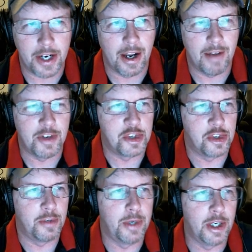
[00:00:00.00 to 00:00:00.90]

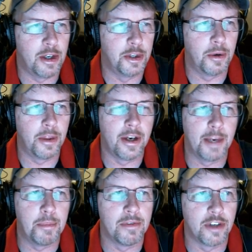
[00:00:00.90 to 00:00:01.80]
Obviously, we all know that I
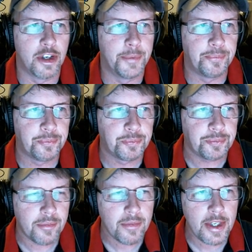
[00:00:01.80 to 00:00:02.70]
prefer
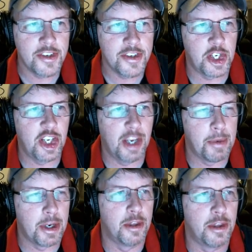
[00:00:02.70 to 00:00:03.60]

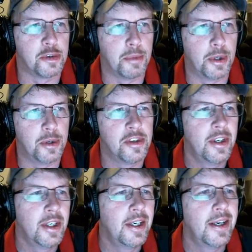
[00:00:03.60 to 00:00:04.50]
CW of those modes.
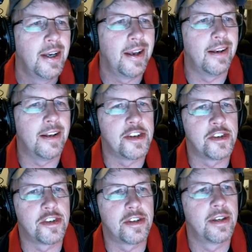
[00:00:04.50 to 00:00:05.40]
And
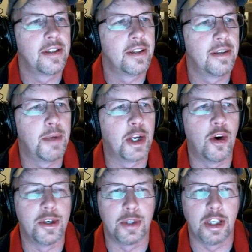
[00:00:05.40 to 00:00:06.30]
let's I'm going to
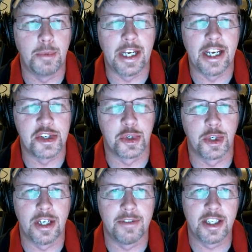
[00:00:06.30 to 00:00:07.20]
go into a little bit of
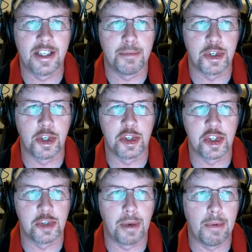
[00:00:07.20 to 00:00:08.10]
history of it. I'm sure this
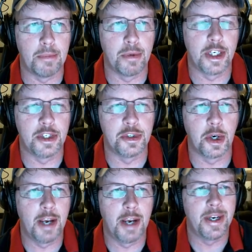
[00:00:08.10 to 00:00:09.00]
is probably pretty
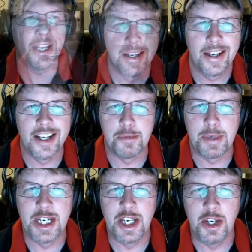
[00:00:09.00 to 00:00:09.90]
dry, but it, has
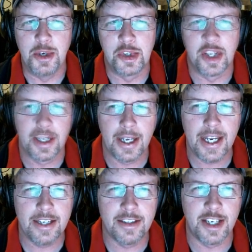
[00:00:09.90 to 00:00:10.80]
been in use since
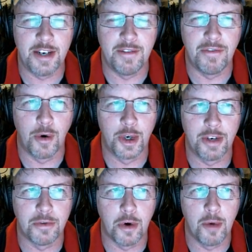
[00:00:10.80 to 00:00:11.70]

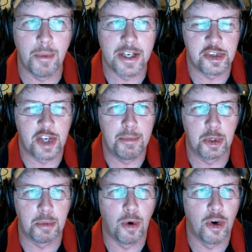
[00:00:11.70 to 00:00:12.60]
1844 by
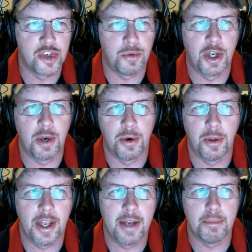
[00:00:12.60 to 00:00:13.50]
Samuel Morse. We all
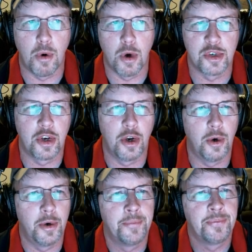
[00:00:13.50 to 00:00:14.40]
know that Morse code.